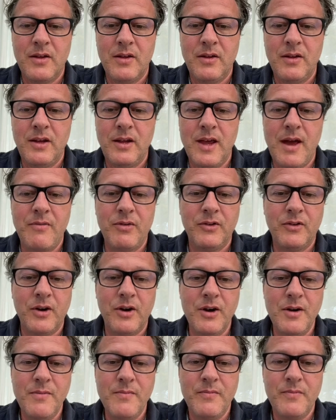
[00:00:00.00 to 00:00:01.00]
the
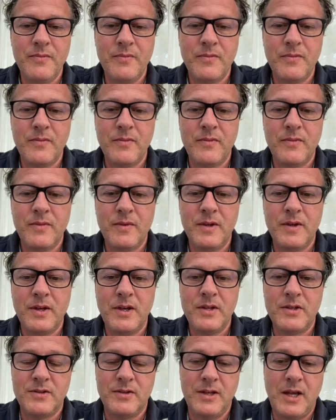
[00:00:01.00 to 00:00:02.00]
avatar.
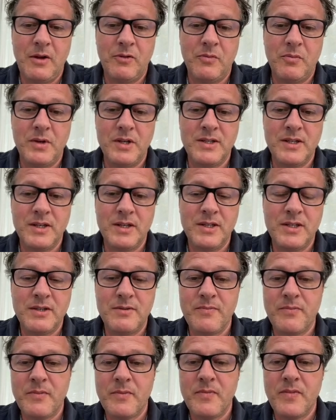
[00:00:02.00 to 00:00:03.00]
It's named business.
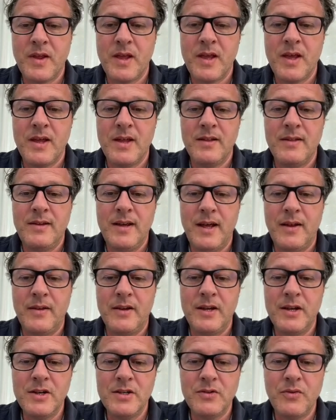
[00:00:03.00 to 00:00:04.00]
Then
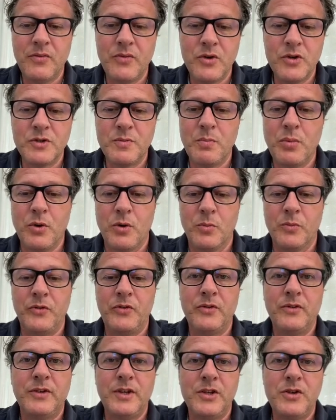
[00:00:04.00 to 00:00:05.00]
here's the first
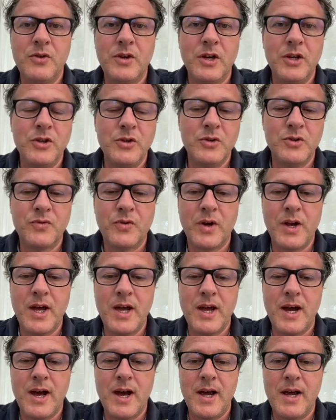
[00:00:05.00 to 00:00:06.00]
prompt that you can use for
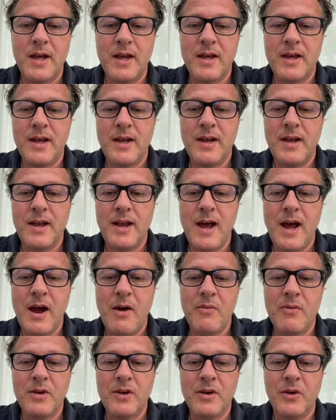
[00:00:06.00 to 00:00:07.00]
AI. And now
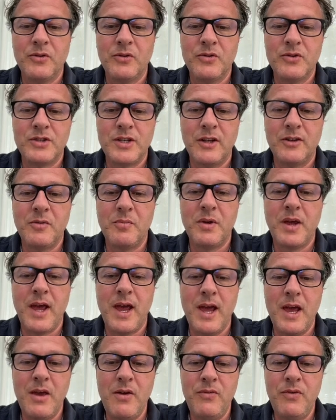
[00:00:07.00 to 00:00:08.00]
we're going to set the
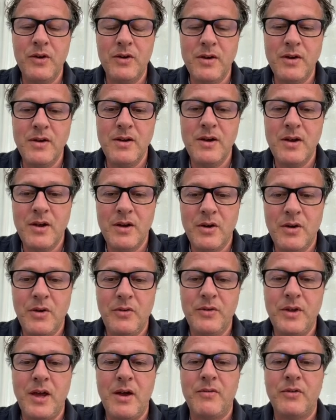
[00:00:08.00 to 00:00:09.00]
behavior
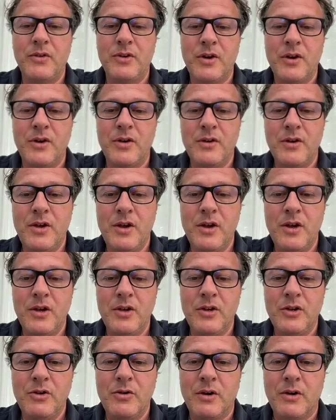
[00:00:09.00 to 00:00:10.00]
of the avatar.
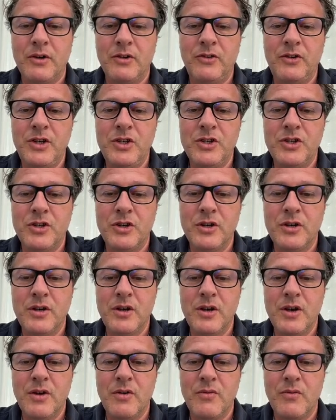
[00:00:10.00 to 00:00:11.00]
You are a teacher
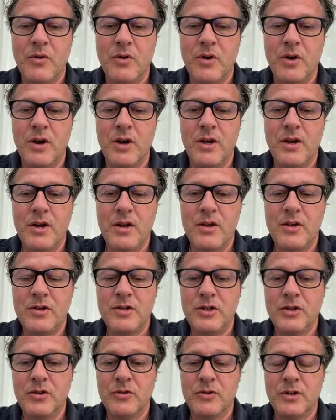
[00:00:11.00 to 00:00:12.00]
for
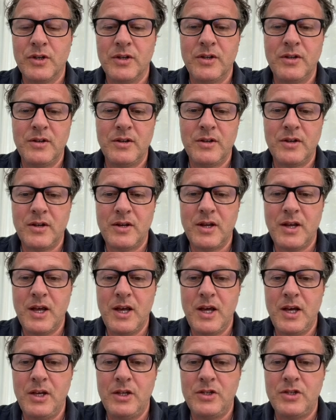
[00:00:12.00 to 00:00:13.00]
children
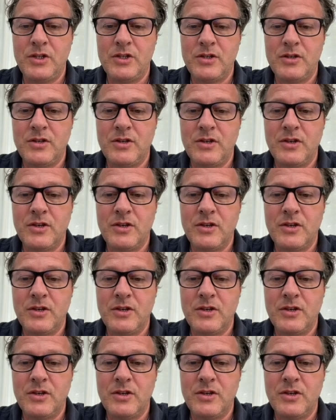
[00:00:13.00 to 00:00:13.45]
age